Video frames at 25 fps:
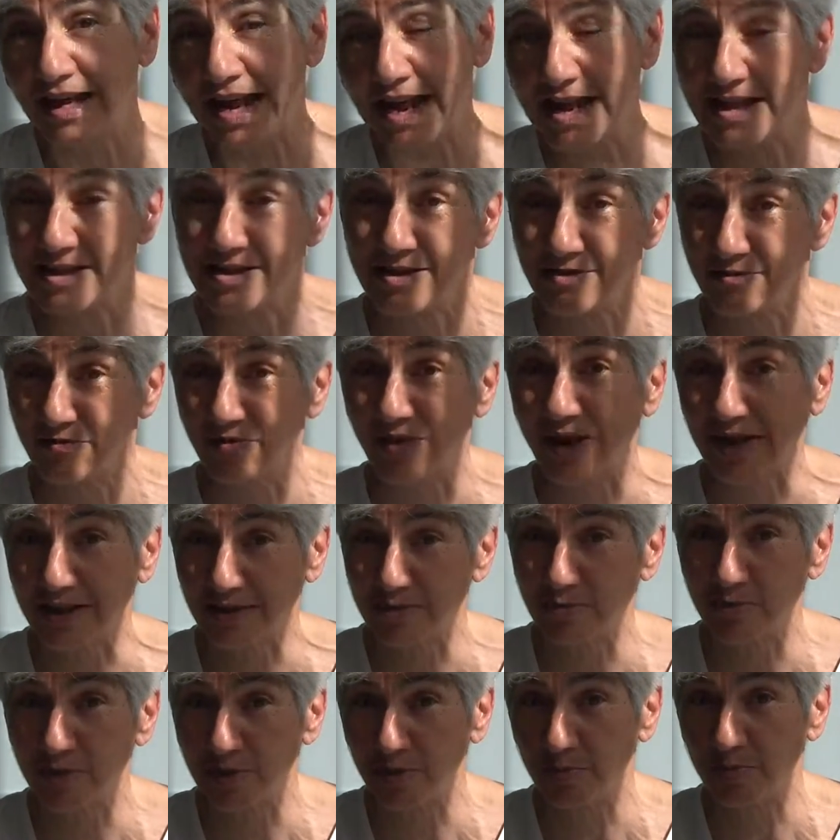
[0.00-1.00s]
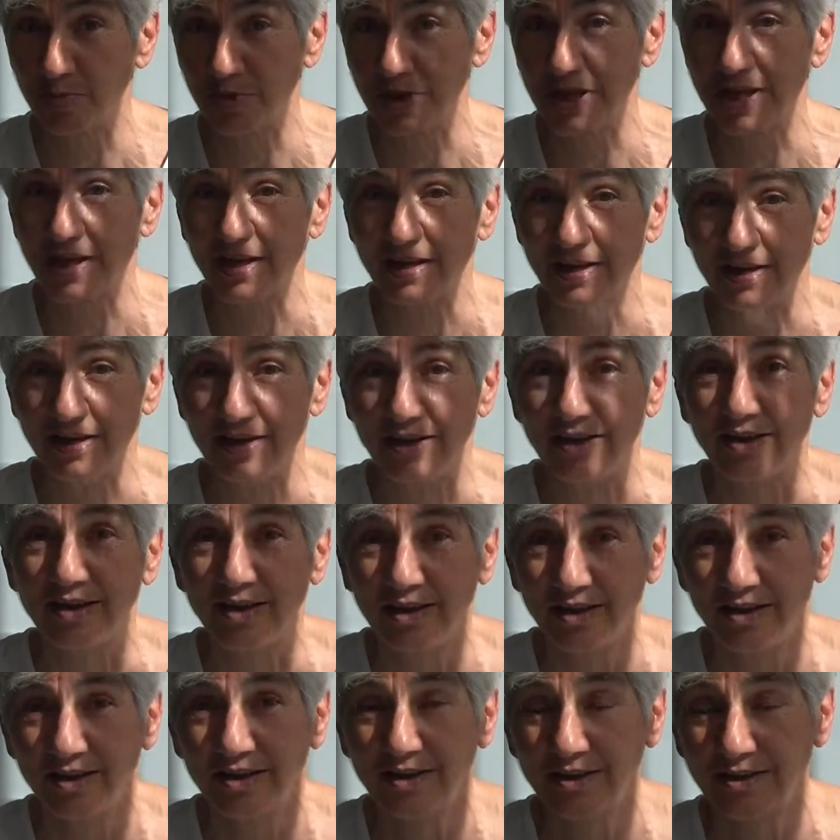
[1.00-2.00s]
and in fact will be uh,
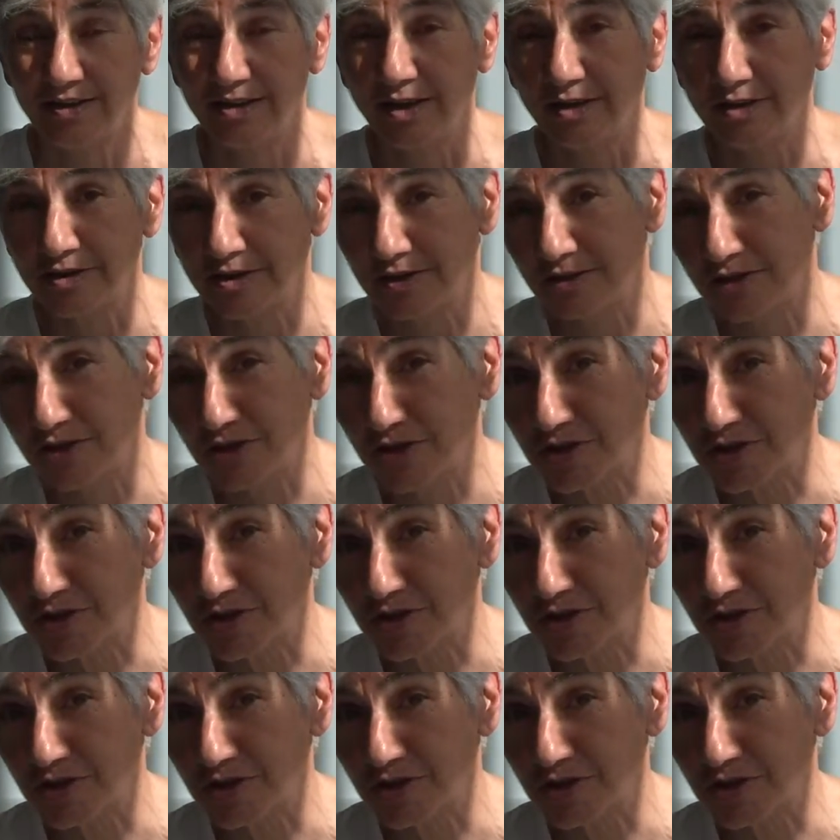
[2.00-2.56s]
not